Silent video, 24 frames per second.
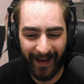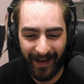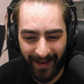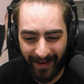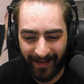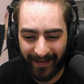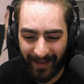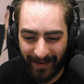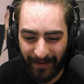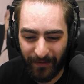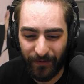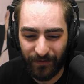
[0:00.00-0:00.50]
I
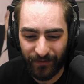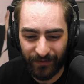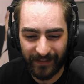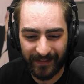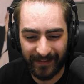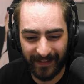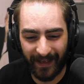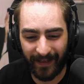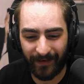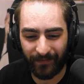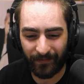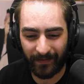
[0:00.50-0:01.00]
can
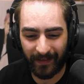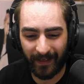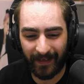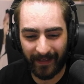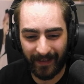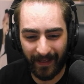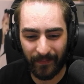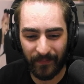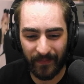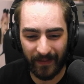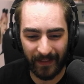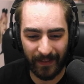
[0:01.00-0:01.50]
understand, okay? It
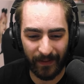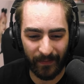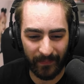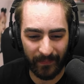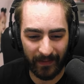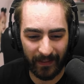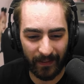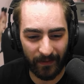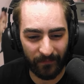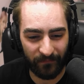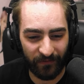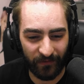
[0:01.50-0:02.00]
can be a little bit
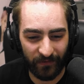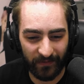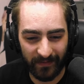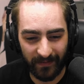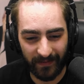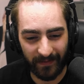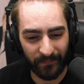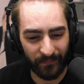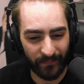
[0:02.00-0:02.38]
confusing.